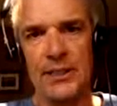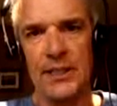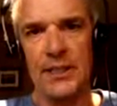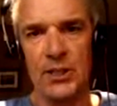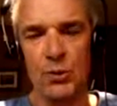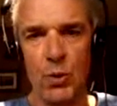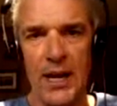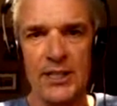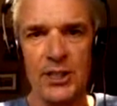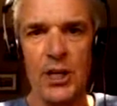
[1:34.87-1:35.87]
and this is what I
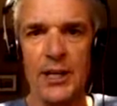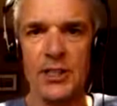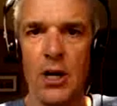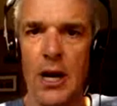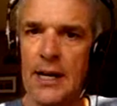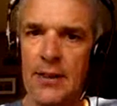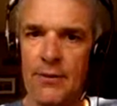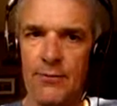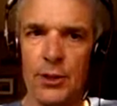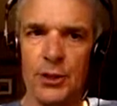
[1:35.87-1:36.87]
taught in the
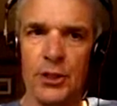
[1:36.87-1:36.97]
first